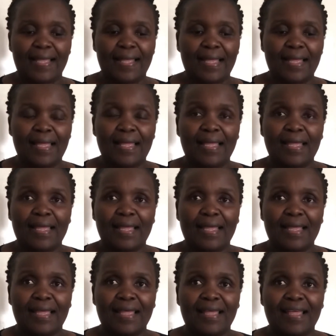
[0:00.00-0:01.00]

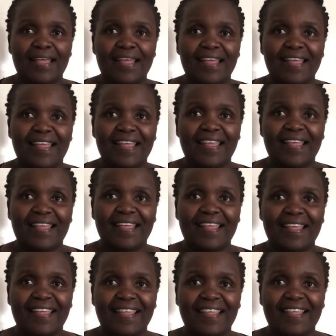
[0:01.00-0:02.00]

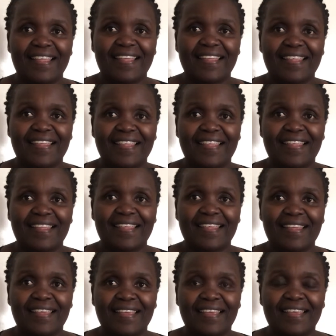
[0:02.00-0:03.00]

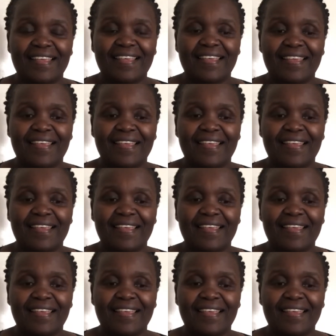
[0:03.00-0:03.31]
[no speech]